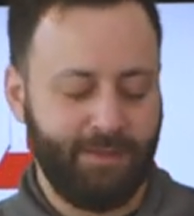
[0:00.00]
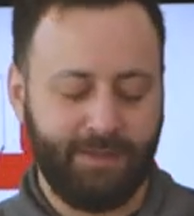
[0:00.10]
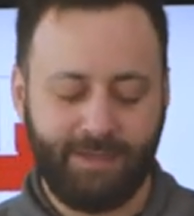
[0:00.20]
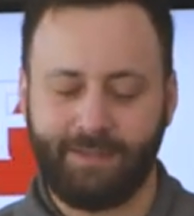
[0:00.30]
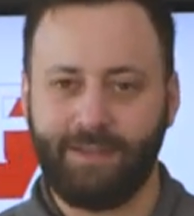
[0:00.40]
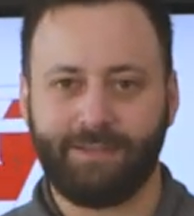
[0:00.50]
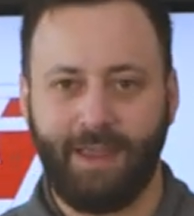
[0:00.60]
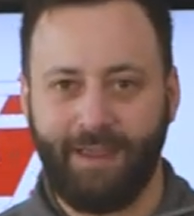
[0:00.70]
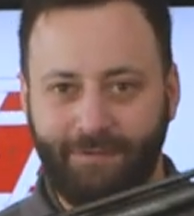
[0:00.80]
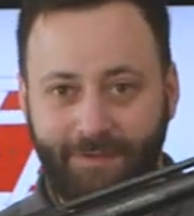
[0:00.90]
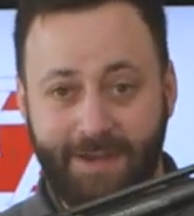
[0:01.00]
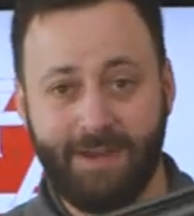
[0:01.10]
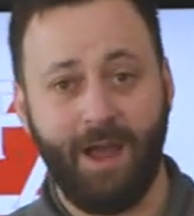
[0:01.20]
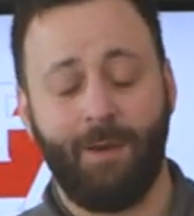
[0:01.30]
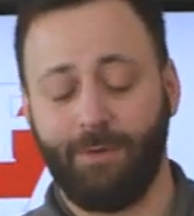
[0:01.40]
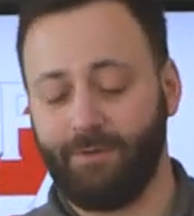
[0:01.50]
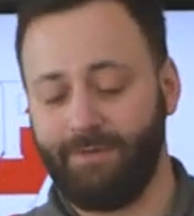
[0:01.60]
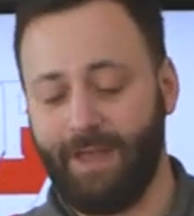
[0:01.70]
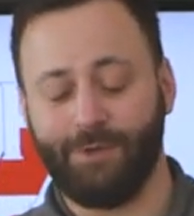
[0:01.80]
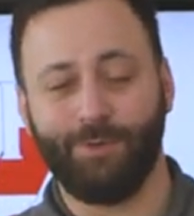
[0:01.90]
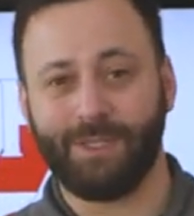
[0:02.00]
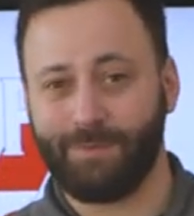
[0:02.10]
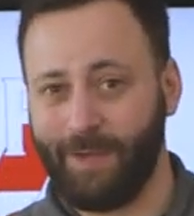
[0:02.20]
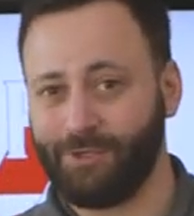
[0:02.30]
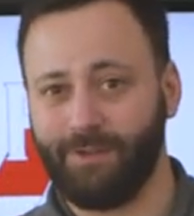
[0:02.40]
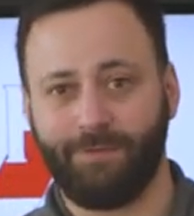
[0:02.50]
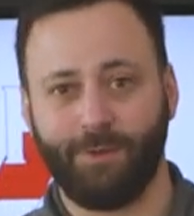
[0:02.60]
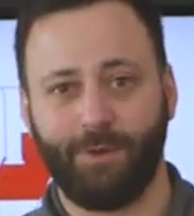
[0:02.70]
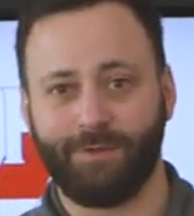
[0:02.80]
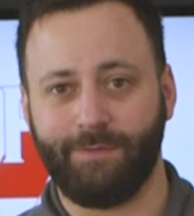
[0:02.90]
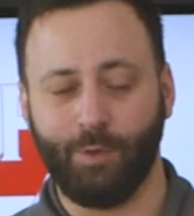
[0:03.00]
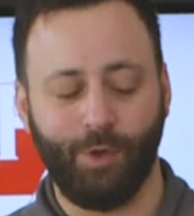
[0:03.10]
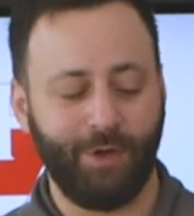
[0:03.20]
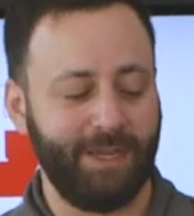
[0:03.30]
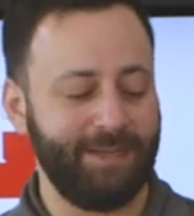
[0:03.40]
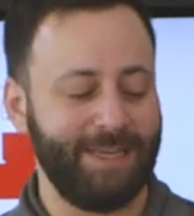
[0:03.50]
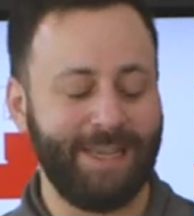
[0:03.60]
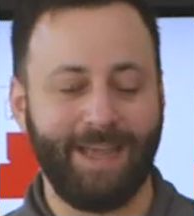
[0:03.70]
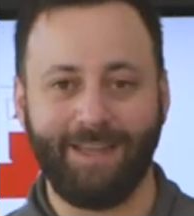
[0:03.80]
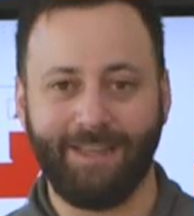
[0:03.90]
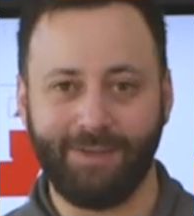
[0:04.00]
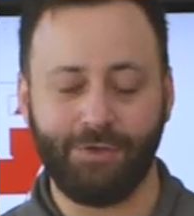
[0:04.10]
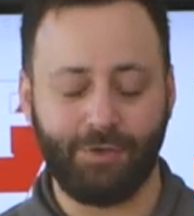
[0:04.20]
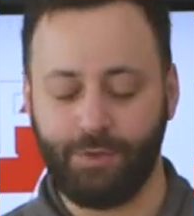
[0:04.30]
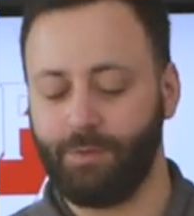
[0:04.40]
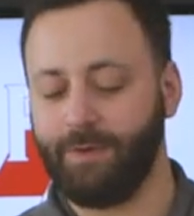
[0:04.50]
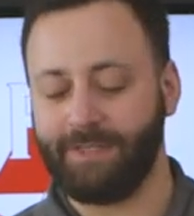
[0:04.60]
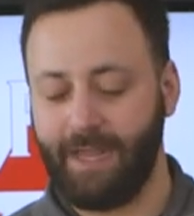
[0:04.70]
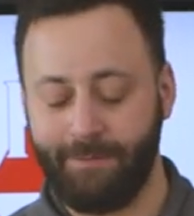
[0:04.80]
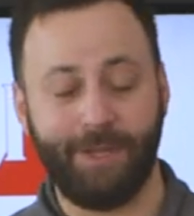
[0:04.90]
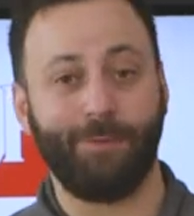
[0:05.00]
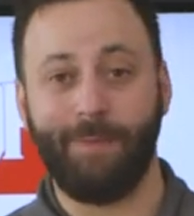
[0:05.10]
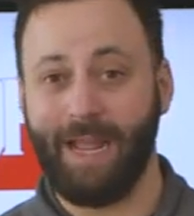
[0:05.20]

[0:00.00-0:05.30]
This is a phenomenal value, especially for those of you looking to get into 10 meter